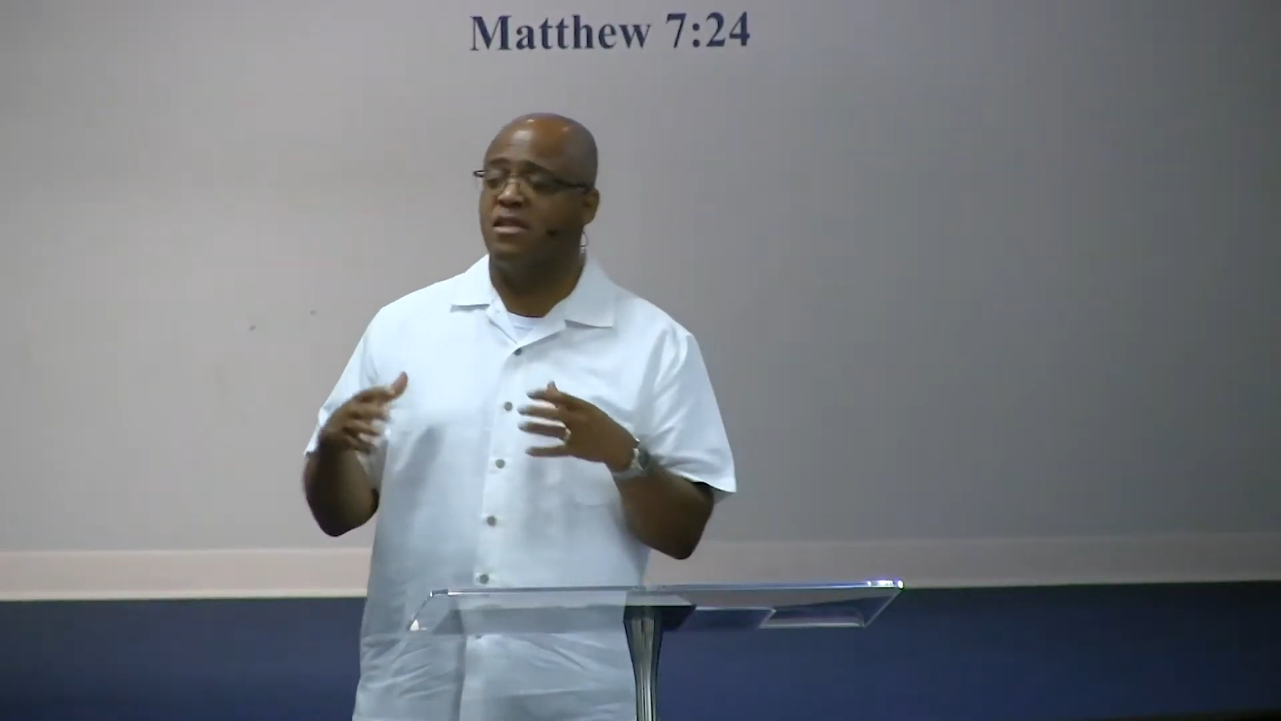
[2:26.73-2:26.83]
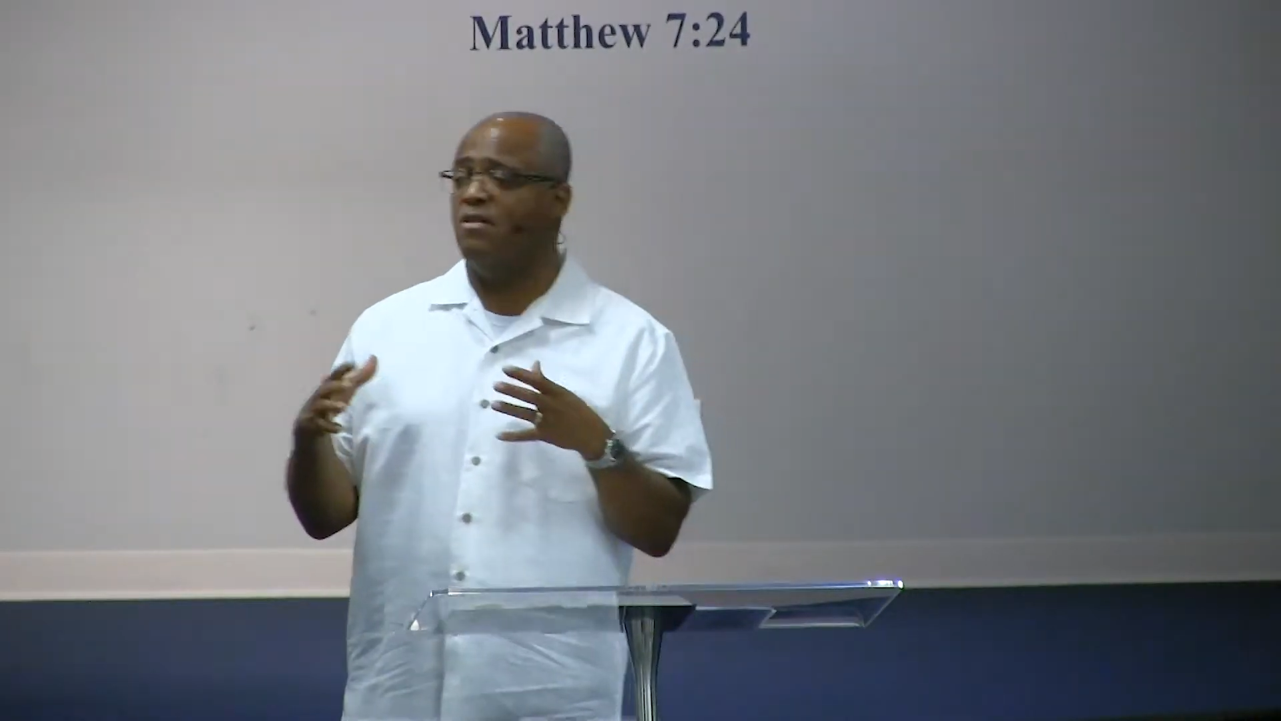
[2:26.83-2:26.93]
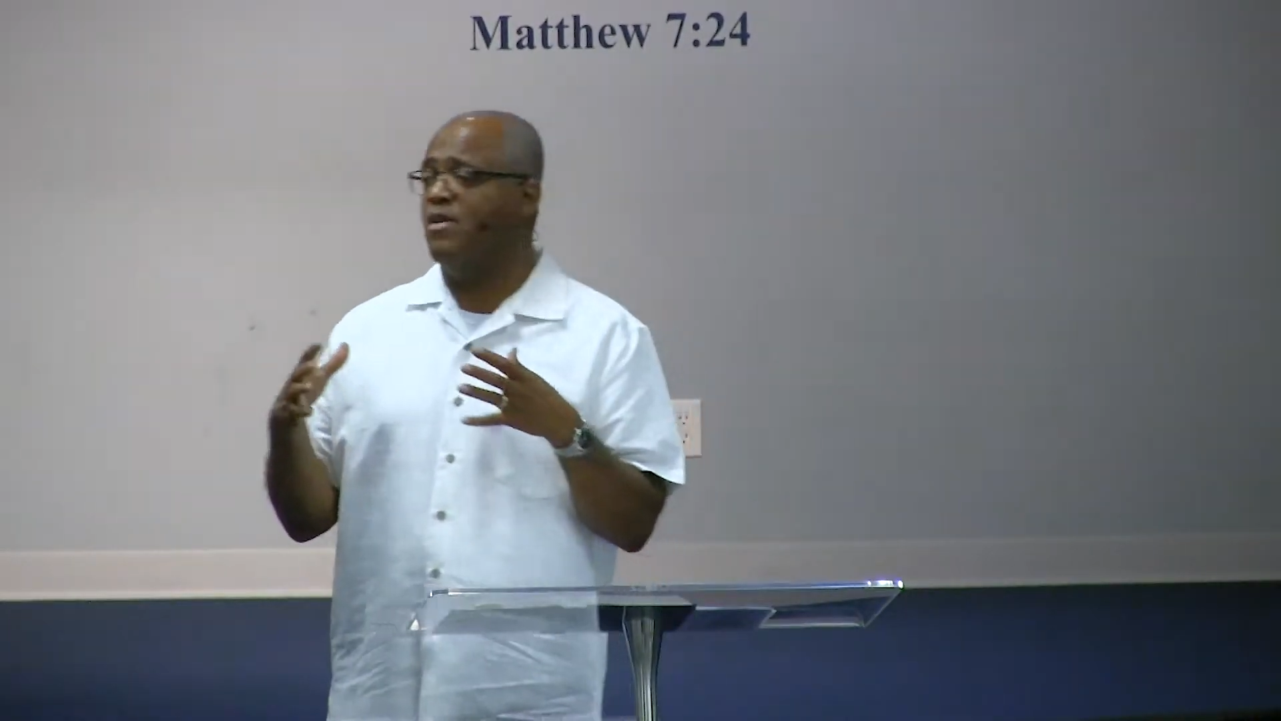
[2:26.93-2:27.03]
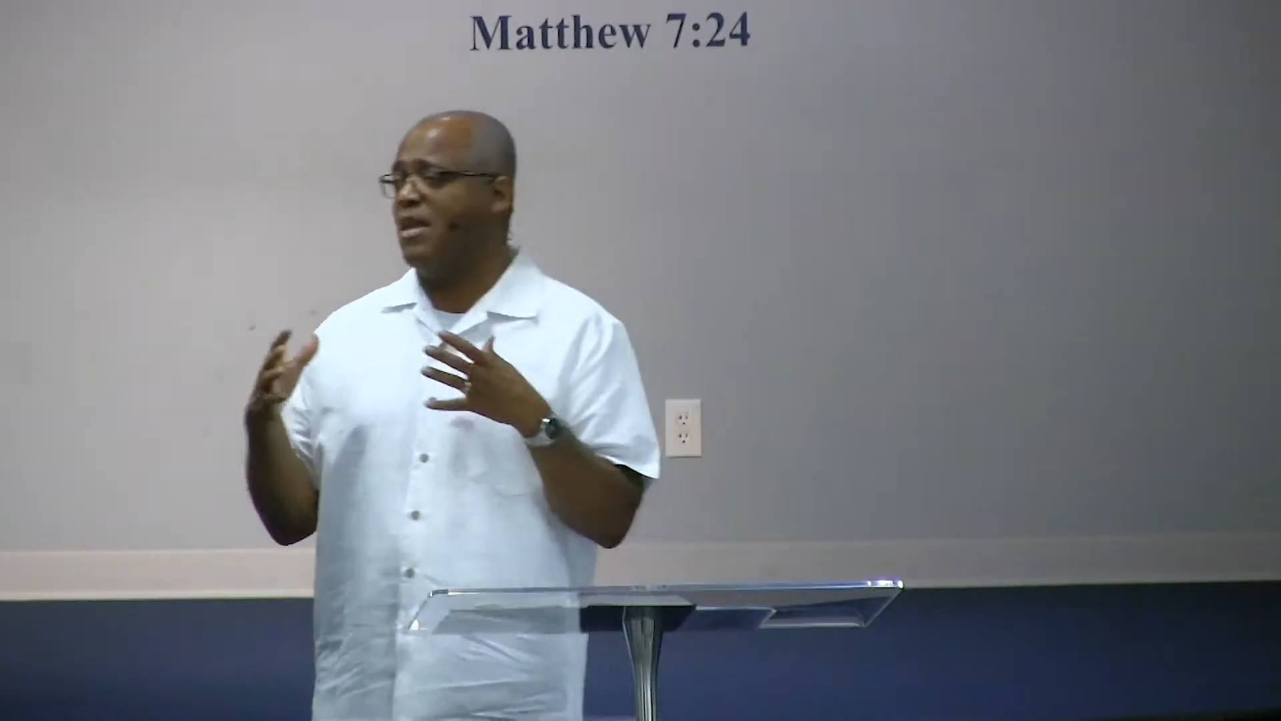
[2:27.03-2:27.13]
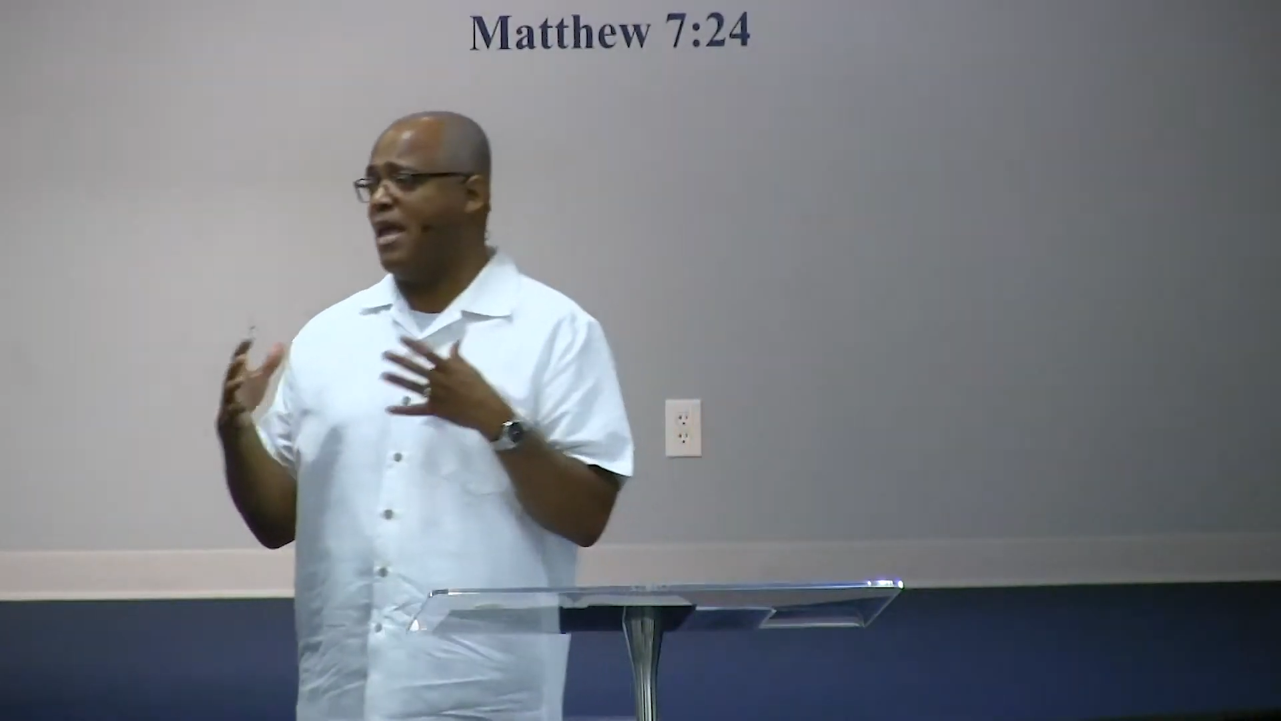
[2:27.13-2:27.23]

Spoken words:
loving